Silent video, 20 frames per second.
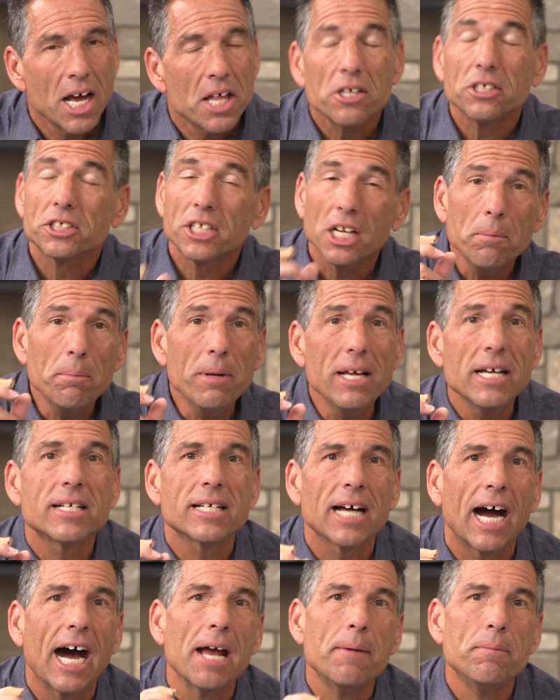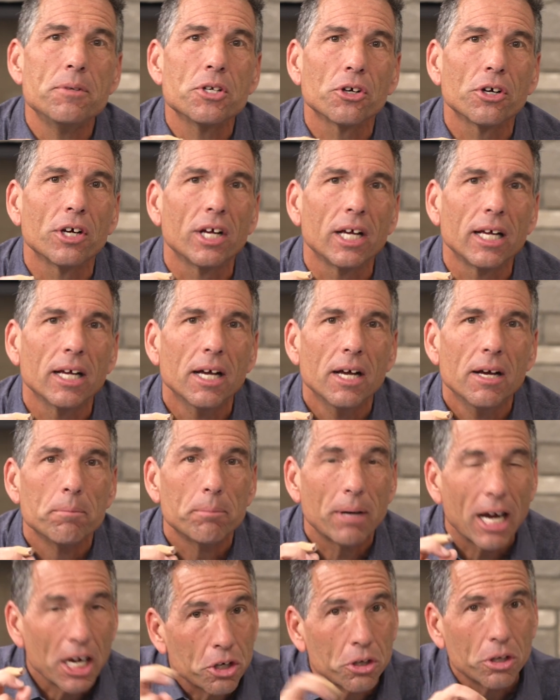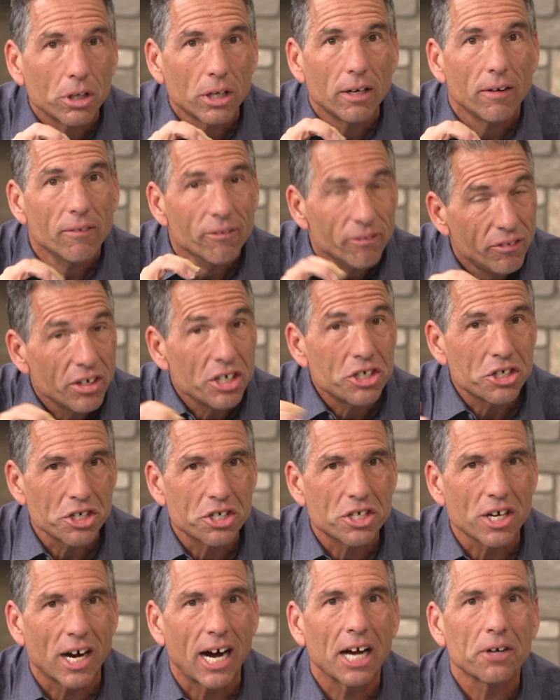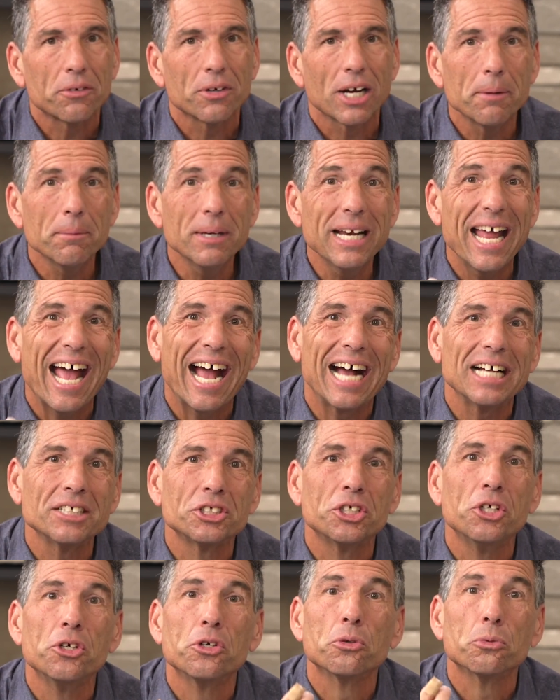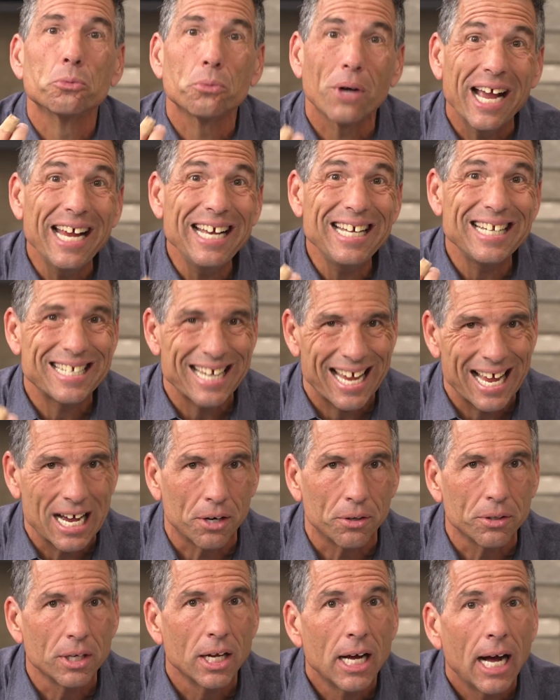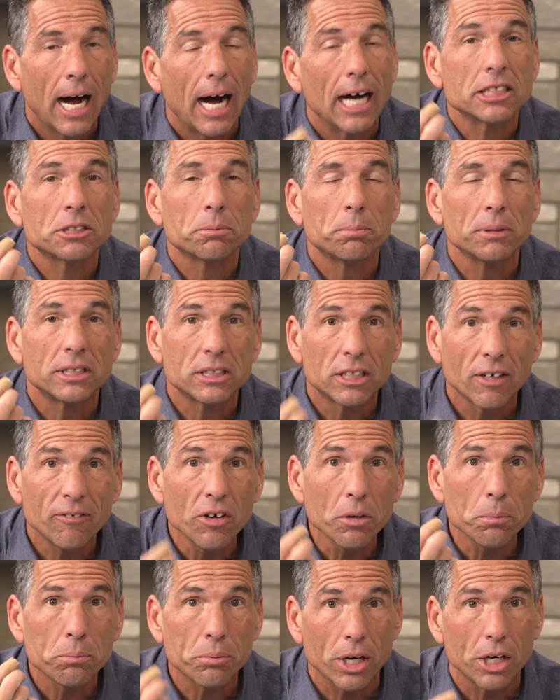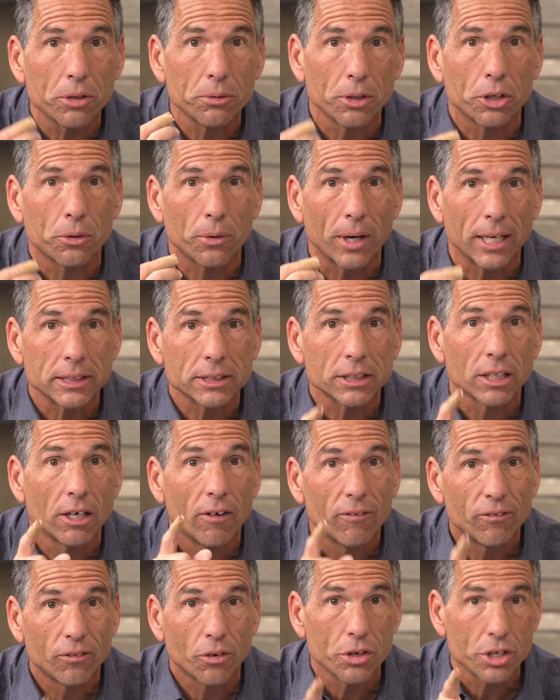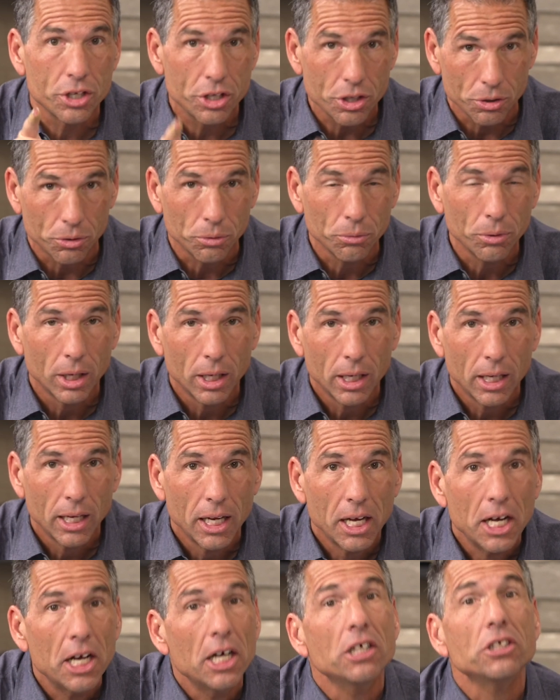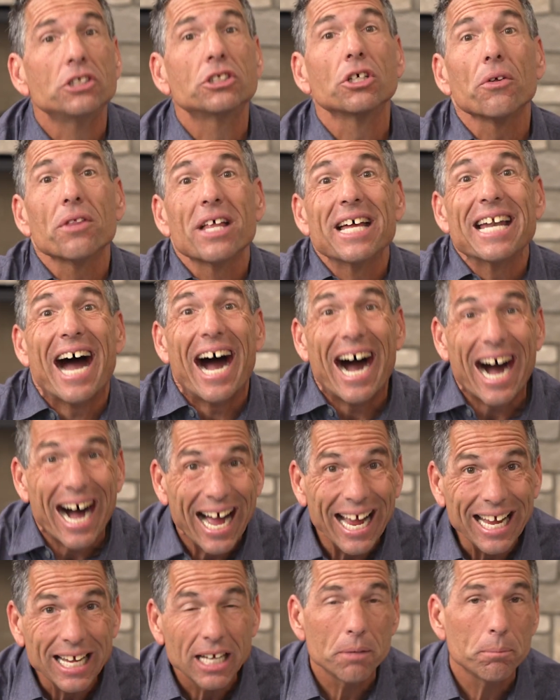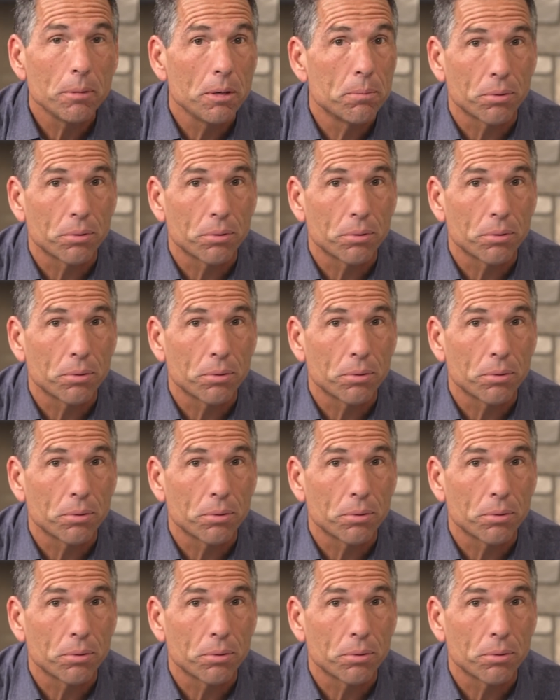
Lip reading: There's going to be a time during my vision talk when I'm going to ask you to write down a specific prayer request for you so that I can be